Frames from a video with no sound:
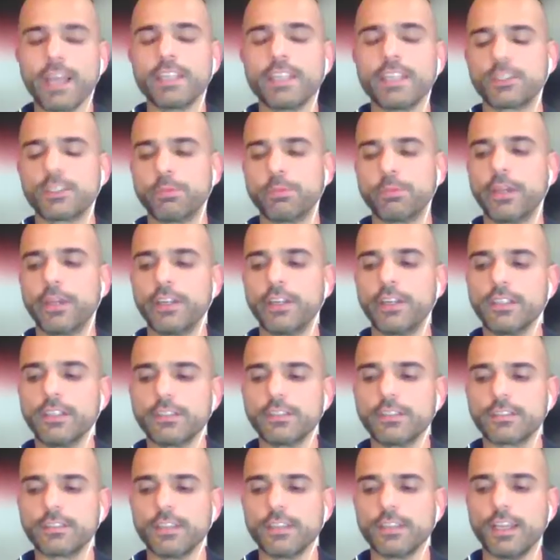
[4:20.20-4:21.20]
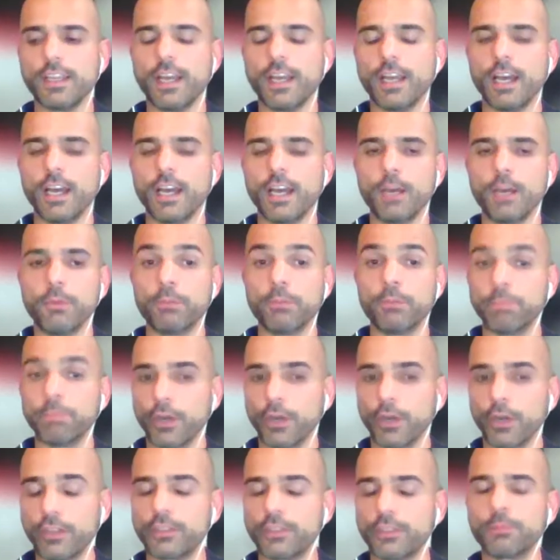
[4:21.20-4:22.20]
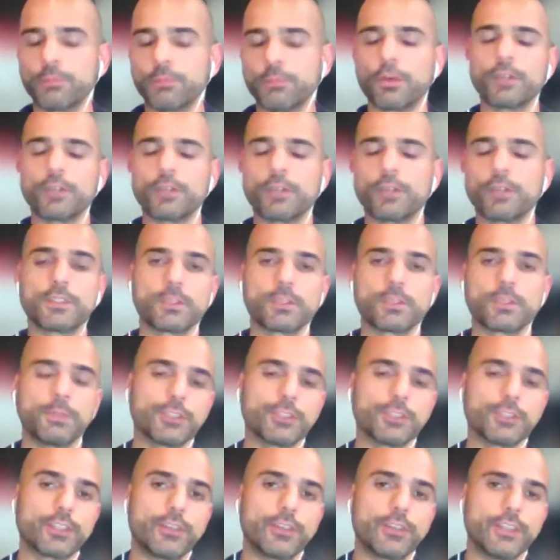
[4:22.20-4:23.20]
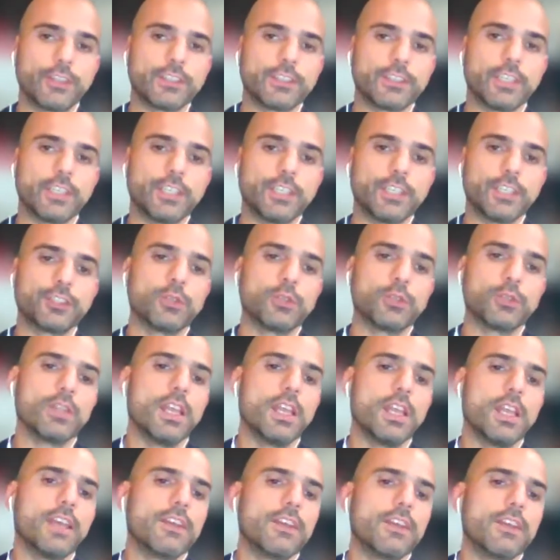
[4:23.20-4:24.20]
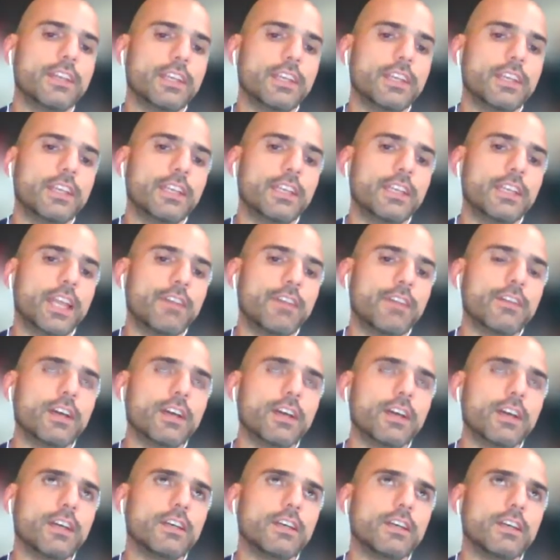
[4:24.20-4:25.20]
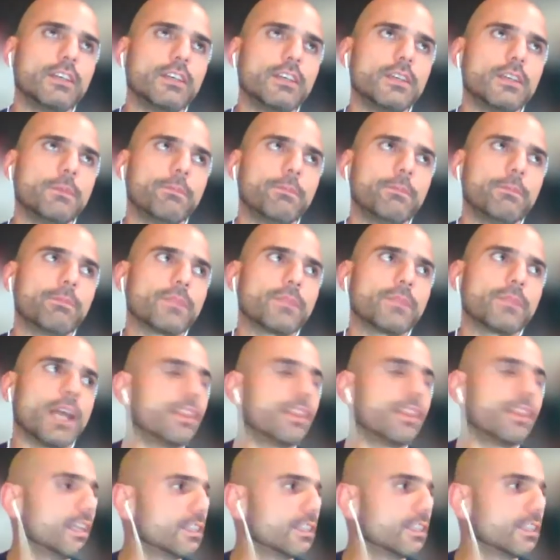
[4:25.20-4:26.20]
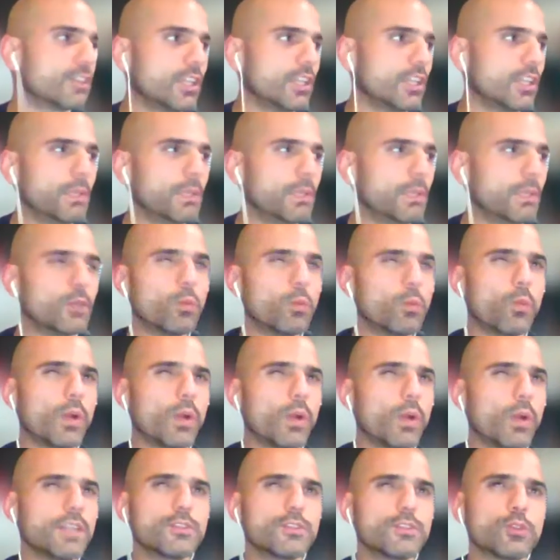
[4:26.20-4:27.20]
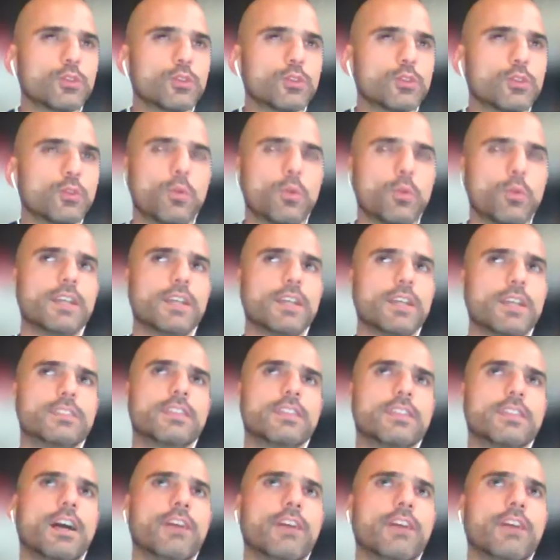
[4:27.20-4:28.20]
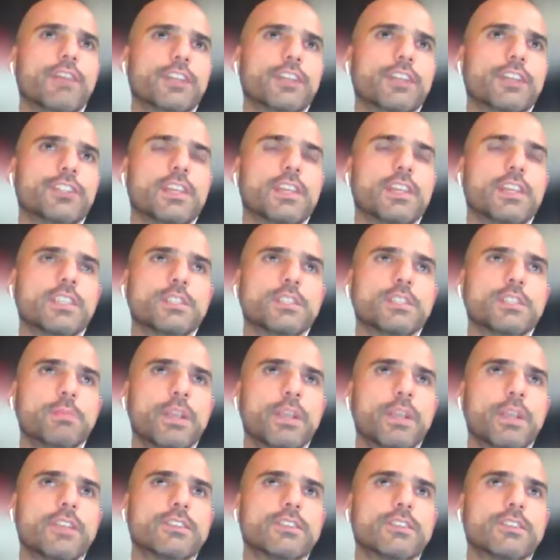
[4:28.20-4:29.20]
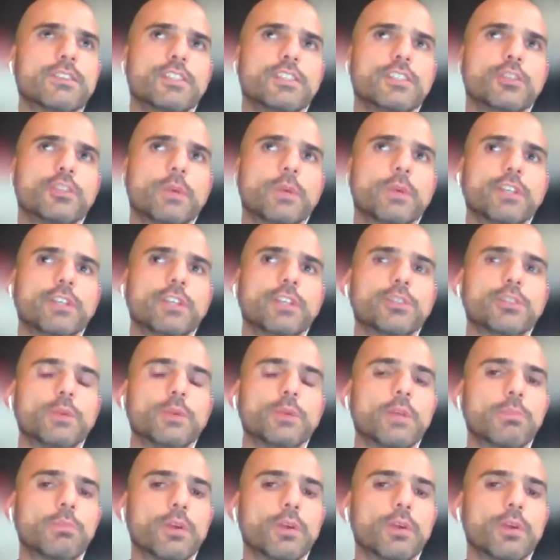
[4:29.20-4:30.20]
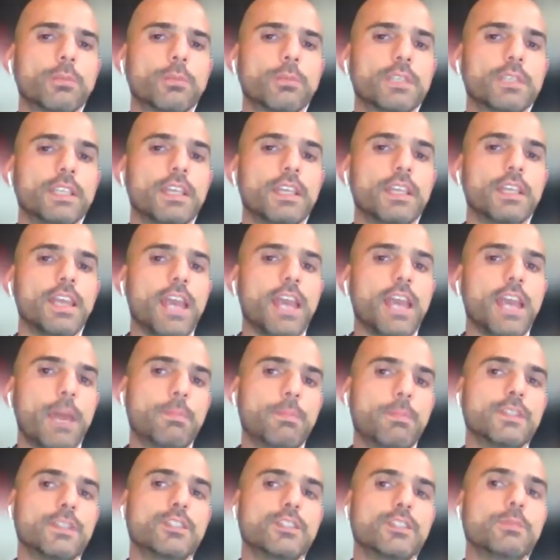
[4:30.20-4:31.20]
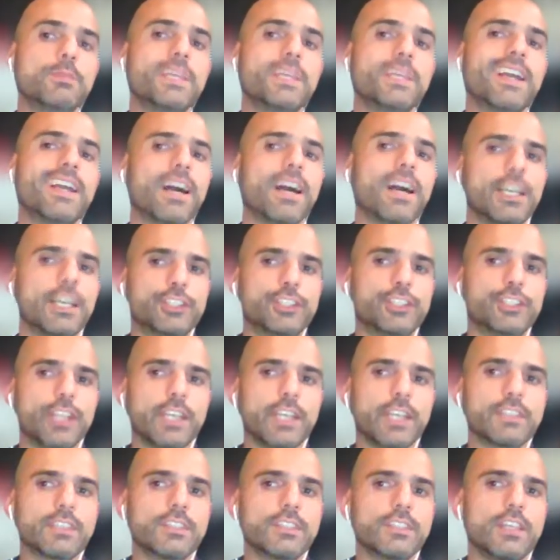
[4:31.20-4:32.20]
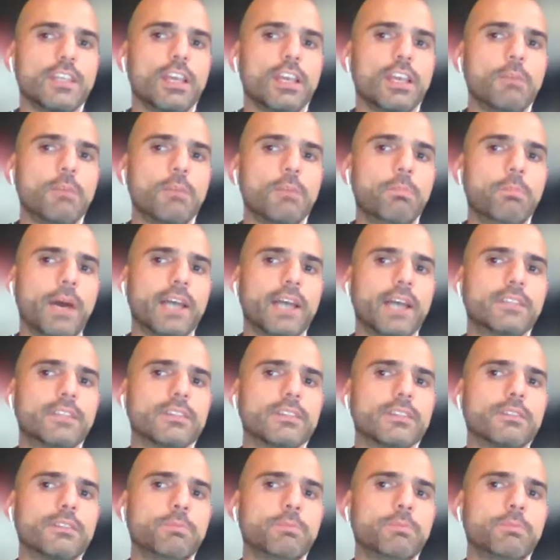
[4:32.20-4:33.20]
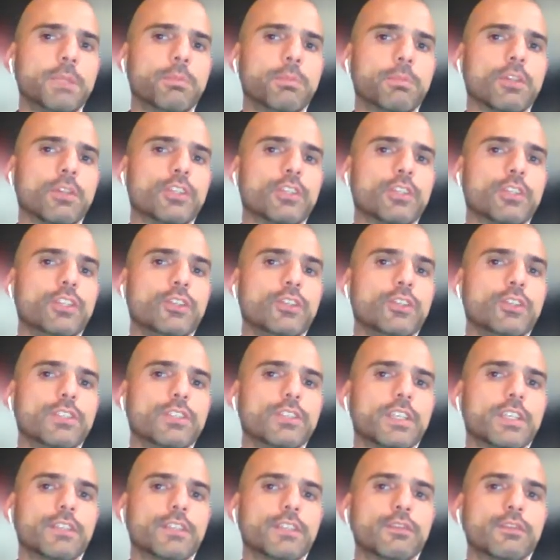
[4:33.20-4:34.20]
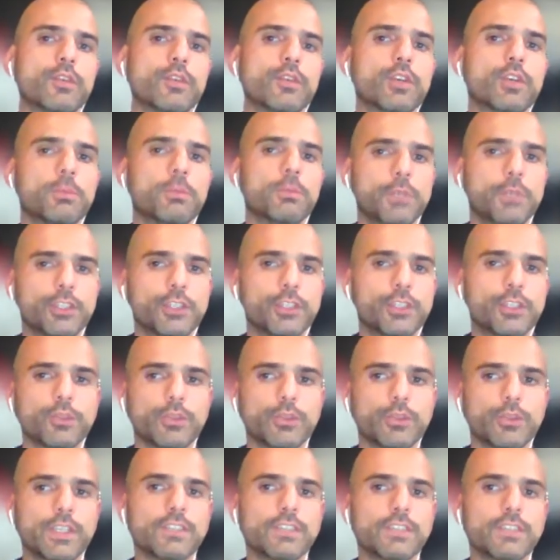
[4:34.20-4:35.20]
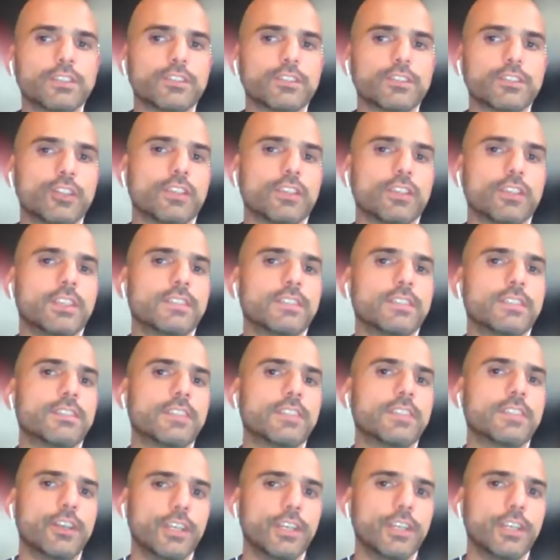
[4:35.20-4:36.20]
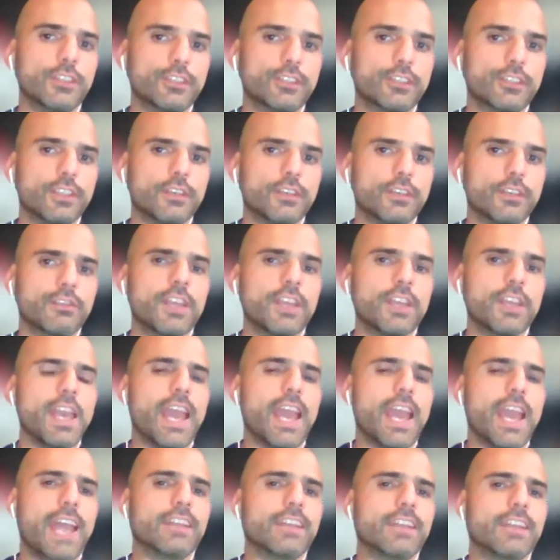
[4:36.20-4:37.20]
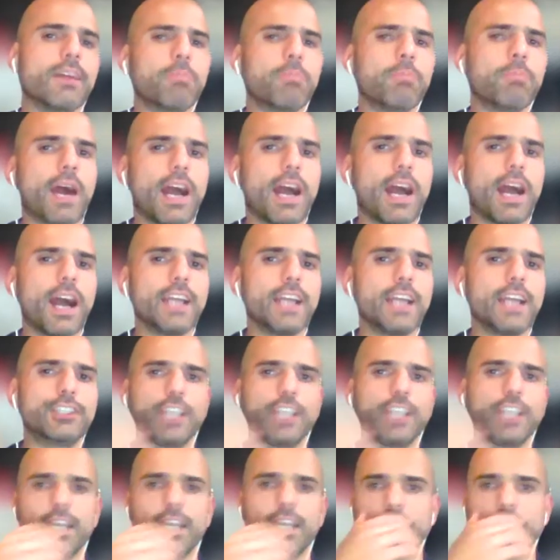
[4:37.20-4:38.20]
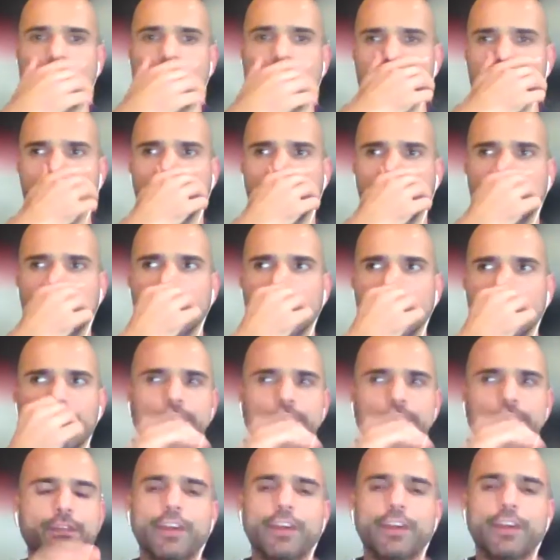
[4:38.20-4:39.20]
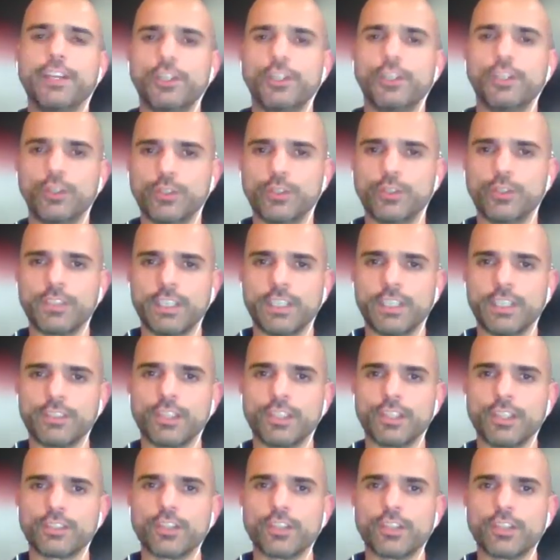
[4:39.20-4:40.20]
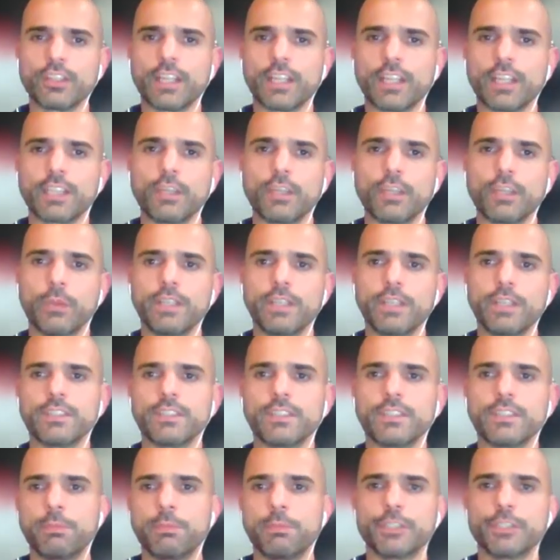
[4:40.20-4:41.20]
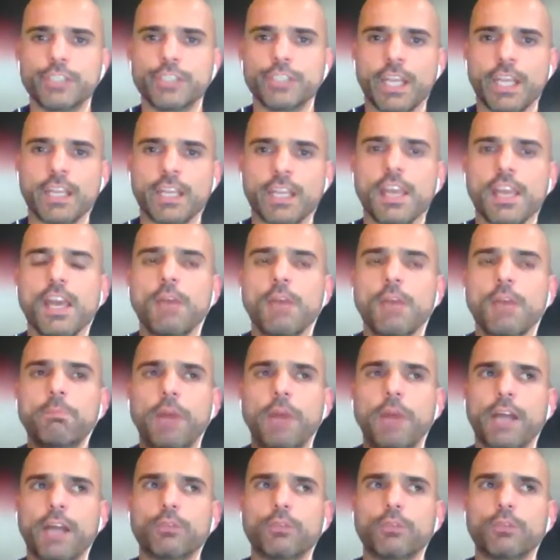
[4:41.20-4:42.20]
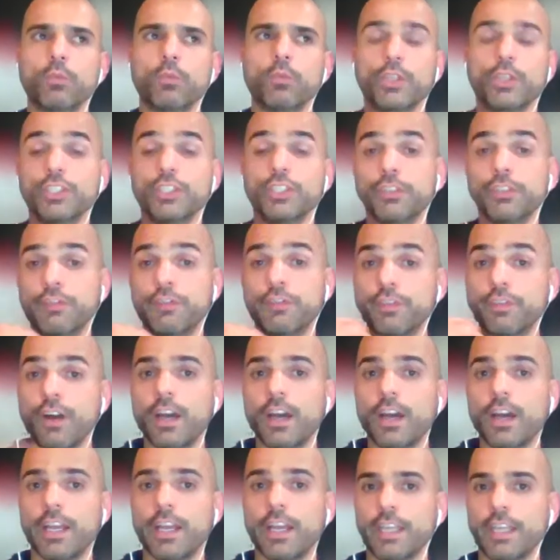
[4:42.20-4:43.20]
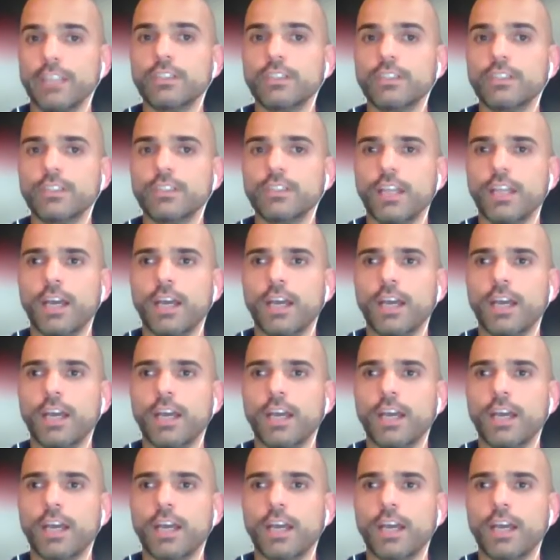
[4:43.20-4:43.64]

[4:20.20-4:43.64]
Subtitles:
experience, in both departments, commercial and residential, I think it's only been once or twice I've actually experienced a situation where a property happens to be hijacked, but people are using it for commercial reasons, not necessarily to live. And by hijacked, I mean, it's very loosely. So it's not like they went and set up a shack, but what you find